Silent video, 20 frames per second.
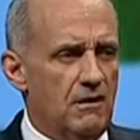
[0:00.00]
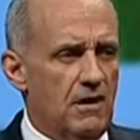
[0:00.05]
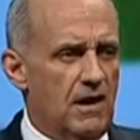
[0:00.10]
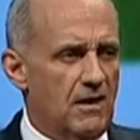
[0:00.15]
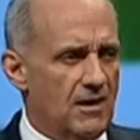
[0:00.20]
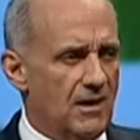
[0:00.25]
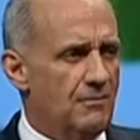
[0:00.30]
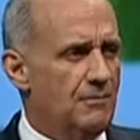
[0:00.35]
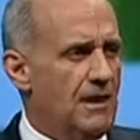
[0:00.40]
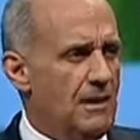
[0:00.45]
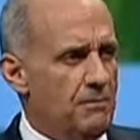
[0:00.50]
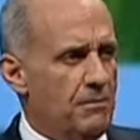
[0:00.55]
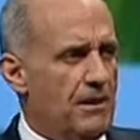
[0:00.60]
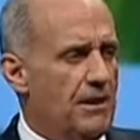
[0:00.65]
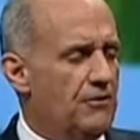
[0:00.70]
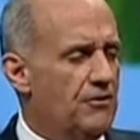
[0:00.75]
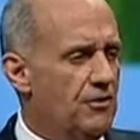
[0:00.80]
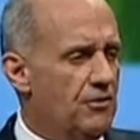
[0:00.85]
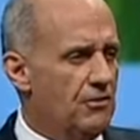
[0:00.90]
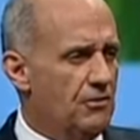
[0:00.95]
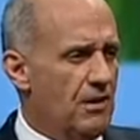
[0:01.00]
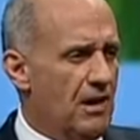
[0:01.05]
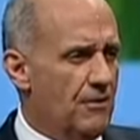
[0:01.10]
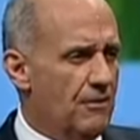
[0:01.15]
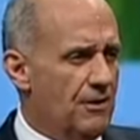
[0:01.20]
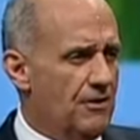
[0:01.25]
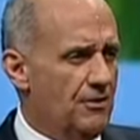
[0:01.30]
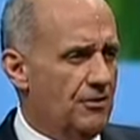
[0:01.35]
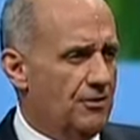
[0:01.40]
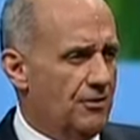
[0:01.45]
how come they picked you? How
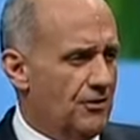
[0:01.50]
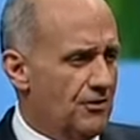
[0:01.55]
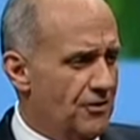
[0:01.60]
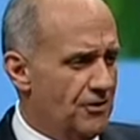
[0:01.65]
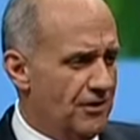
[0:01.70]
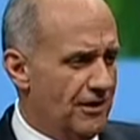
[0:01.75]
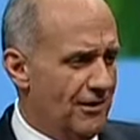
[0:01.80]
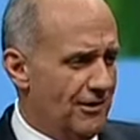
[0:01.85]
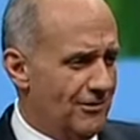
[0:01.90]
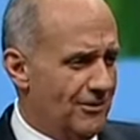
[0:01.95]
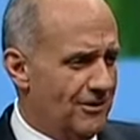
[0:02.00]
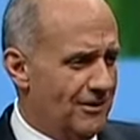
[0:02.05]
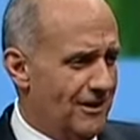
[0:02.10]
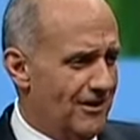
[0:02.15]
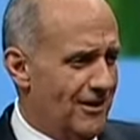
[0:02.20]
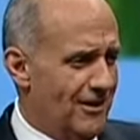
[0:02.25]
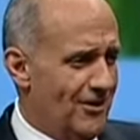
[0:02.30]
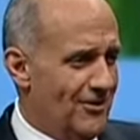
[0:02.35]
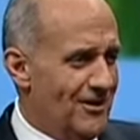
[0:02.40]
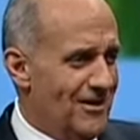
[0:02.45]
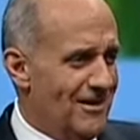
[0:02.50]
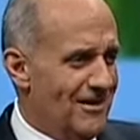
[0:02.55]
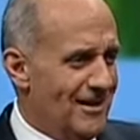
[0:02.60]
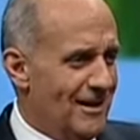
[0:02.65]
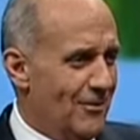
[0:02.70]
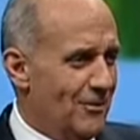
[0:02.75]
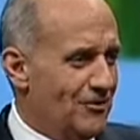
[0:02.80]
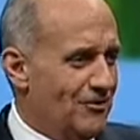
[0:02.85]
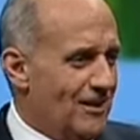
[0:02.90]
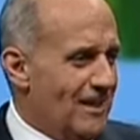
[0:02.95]
are you Surgeon General? You know,
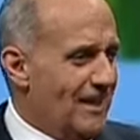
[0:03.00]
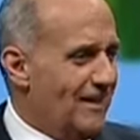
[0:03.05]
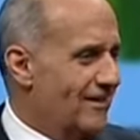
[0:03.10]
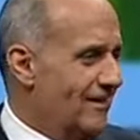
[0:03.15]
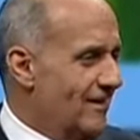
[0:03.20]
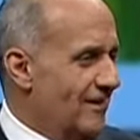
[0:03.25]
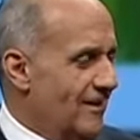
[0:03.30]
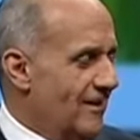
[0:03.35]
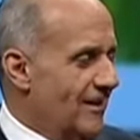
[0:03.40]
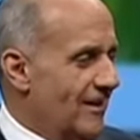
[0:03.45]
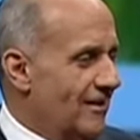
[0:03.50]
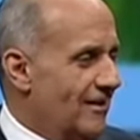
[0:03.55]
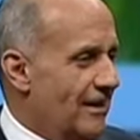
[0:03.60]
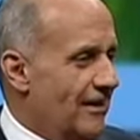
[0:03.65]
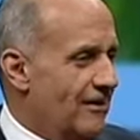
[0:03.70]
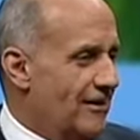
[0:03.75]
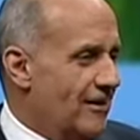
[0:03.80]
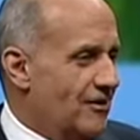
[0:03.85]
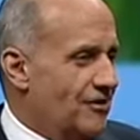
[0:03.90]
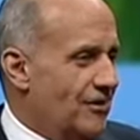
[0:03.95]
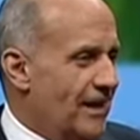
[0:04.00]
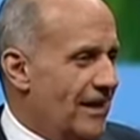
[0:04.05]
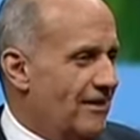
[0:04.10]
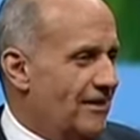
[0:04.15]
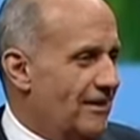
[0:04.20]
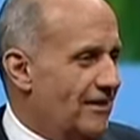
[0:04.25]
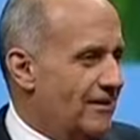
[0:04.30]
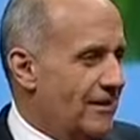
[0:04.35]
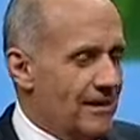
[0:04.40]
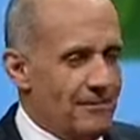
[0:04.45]
it was like they're, they're
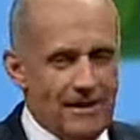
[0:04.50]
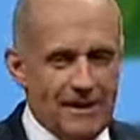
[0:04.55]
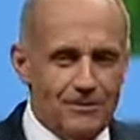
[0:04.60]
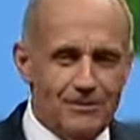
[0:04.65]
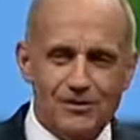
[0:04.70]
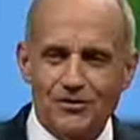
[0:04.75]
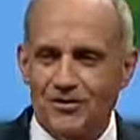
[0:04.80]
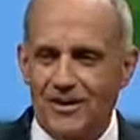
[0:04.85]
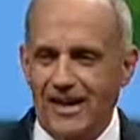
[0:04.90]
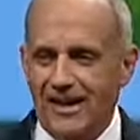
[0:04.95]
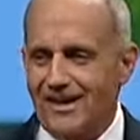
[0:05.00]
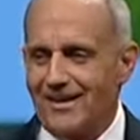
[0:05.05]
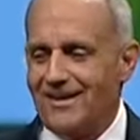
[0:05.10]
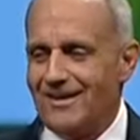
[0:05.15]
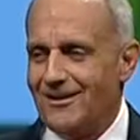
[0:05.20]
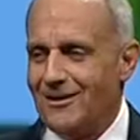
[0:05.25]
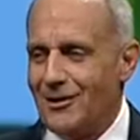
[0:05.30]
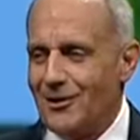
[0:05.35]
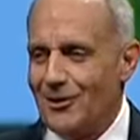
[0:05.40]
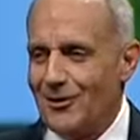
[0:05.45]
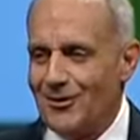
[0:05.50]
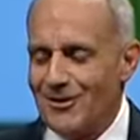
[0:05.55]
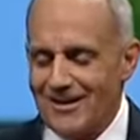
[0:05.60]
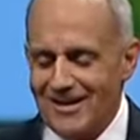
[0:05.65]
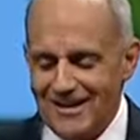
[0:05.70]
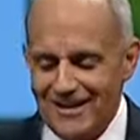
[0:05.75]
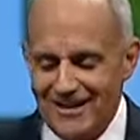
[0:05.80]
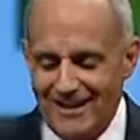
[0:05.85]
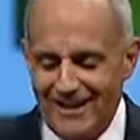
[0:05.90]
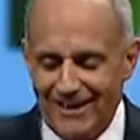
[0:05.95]
saying they made a mistake, you know?
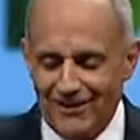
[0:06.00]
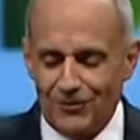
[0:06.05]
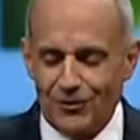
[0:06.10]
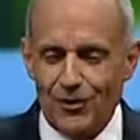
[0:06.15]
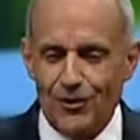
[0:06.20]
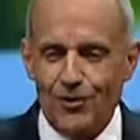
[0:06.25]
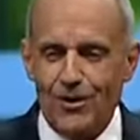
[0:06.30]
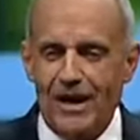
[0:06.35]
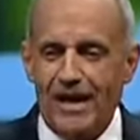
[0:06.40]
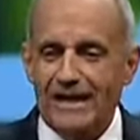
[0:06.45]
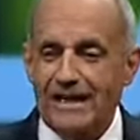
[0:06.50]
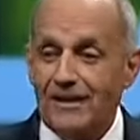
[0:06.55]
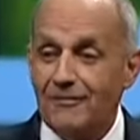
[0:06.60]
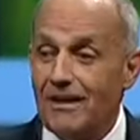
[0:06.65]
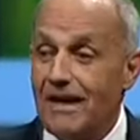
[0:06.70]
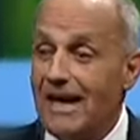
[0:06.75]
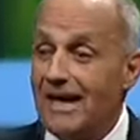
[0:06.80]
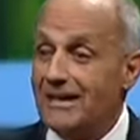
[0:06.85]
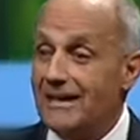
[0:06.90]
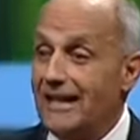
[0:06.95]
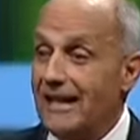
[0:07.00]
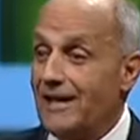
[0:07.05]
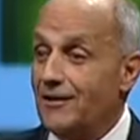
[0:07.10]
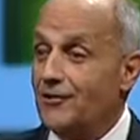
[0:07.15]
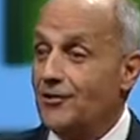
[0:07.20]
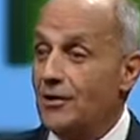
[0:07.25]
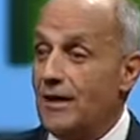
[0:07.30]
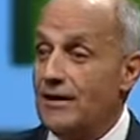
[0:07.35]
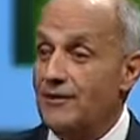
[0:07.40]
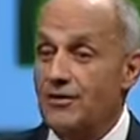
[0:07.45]
And so I never had an
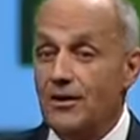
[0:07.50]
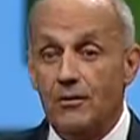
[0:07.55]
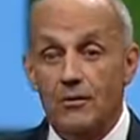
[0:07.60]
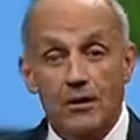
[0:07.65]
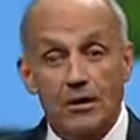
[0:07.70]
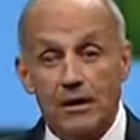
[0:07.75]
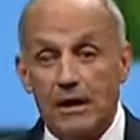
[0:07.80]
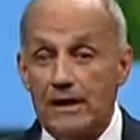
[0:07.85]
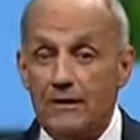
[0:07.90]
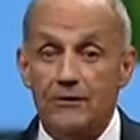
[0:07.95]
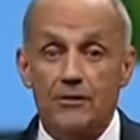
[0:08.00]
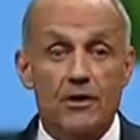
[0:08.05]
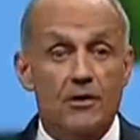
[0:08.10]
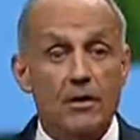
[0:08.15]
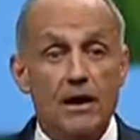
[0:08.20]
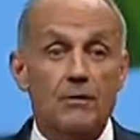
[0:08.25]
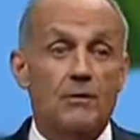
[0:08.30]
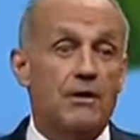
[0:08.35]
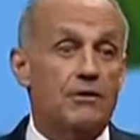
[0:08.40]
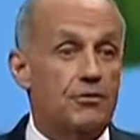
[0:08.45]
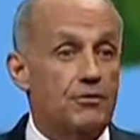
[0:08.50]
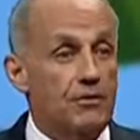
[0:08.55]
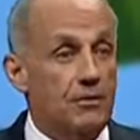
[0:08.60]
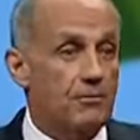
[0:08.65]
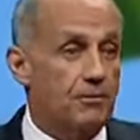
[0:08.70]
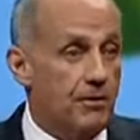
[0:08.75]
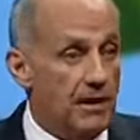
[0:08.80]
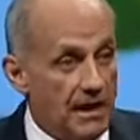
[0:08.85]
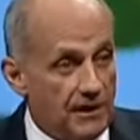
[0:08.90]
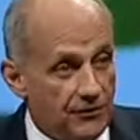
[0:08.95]
answer. I'd say, well, I don't know. I went through the
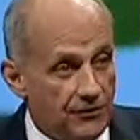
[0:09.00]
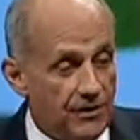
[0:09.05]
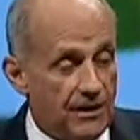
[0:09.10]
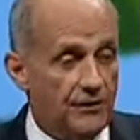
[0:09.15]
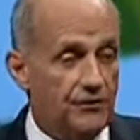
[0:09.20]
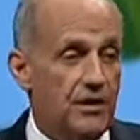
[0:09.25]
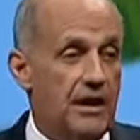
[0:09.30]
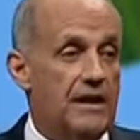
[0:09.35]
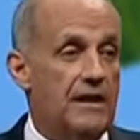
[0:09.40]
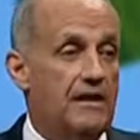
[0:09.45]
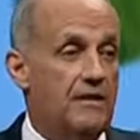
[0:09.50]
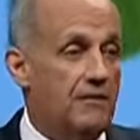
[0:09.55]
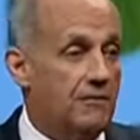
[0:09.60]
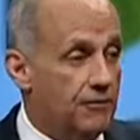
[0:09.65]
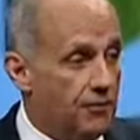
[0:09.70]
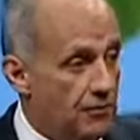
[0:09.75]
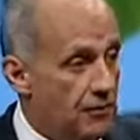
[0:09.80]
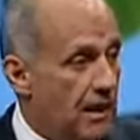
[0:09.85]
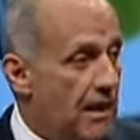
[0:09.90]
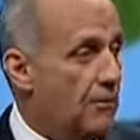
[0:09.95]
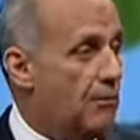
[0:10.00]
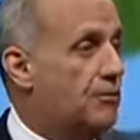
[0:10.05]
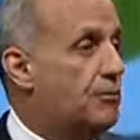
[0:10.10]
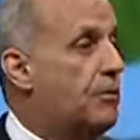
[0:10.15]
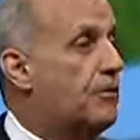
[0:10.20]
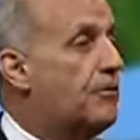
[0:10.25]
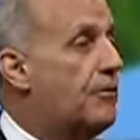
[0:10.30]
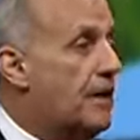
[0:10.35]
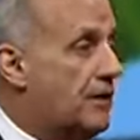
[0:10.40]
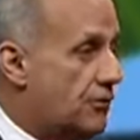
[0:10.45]
process. I interviewed. I was
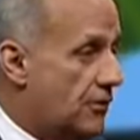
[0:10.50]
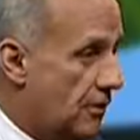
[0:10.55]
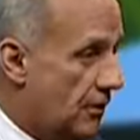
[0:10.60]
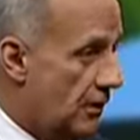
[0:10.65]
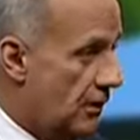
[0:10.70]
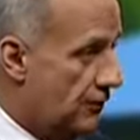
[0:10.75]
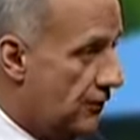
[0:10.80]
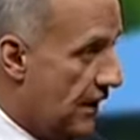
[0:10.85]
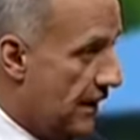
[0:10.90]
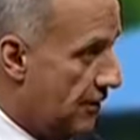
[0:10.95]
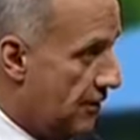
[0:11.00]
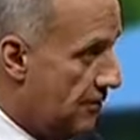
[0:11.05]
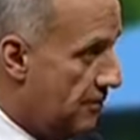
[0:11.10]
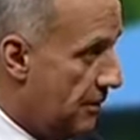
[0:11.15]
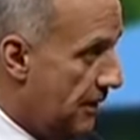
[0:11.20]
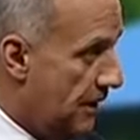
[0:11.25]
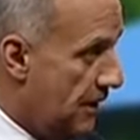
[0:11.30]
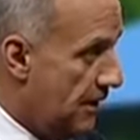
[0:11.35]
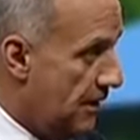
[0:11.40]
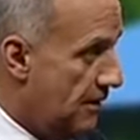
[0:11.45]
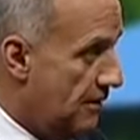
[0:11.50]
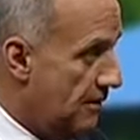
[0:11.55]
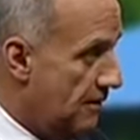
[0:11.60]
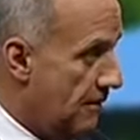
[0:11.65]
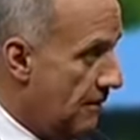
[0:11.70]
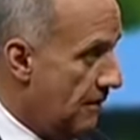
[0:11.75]
professional as I could be.